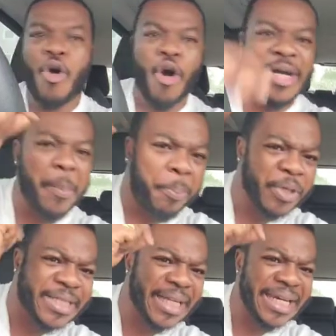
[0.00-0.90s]
on the
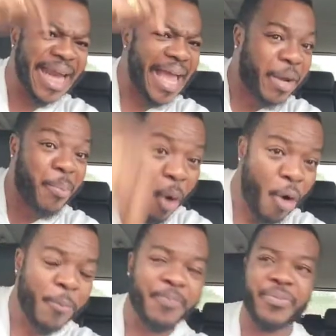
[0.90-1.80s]
Putin like mo,
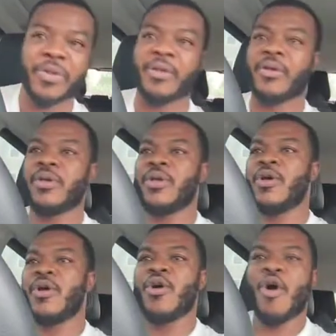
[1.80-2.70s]

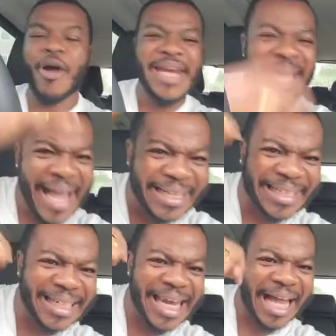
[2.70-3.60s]
on the
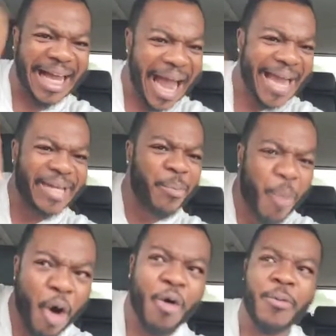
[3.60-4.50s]
Hitler kind
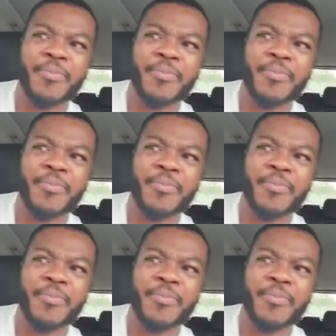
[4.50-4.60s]
mo.